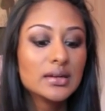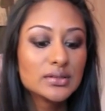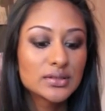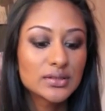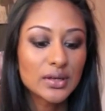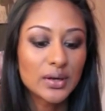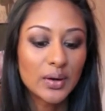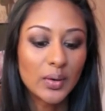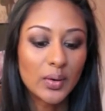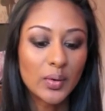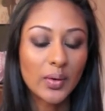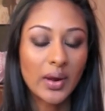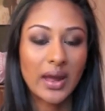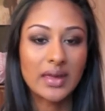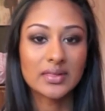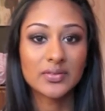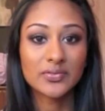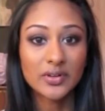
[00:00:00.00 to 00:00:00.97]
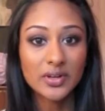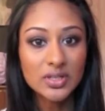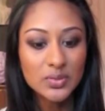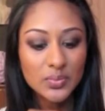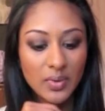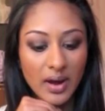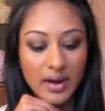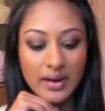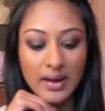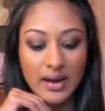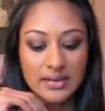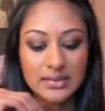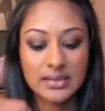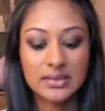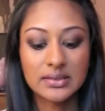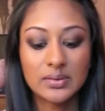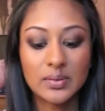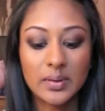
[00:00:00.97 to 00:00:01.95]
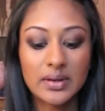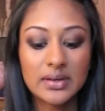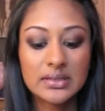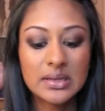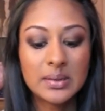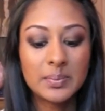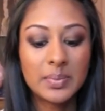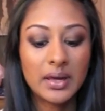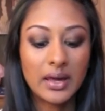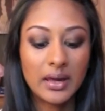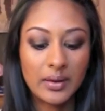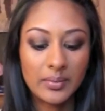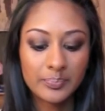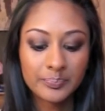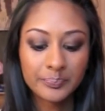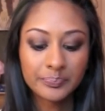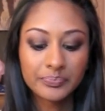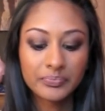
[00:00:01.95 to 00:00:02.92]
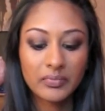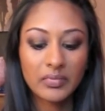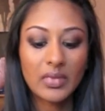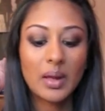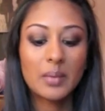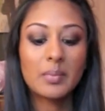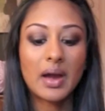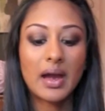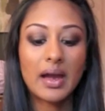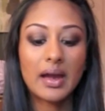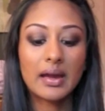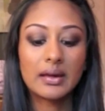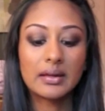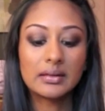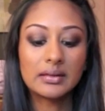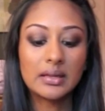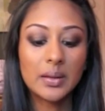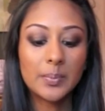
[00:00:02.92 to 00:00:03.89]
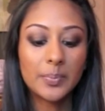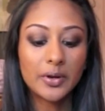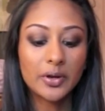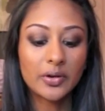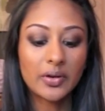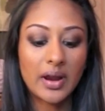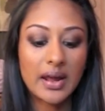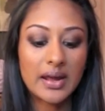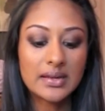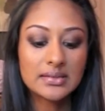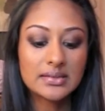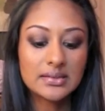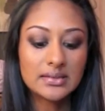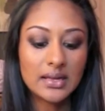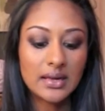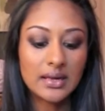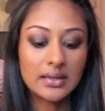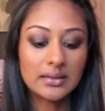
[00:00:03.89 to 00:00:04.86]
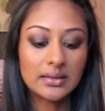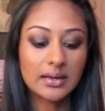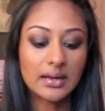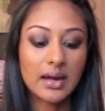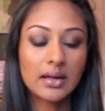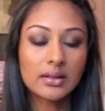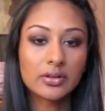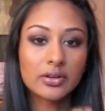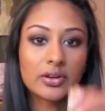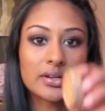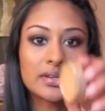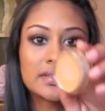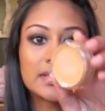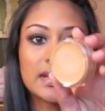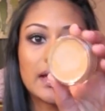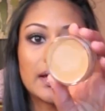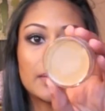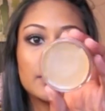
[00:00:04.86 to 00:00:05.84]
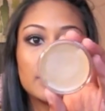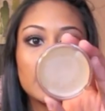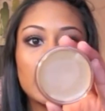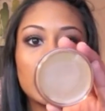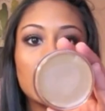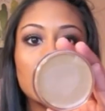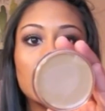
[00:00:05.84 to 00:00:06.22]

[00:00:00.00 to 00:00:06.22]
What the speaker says: So, okay, the first product is going to be my lip erase in the color Dim.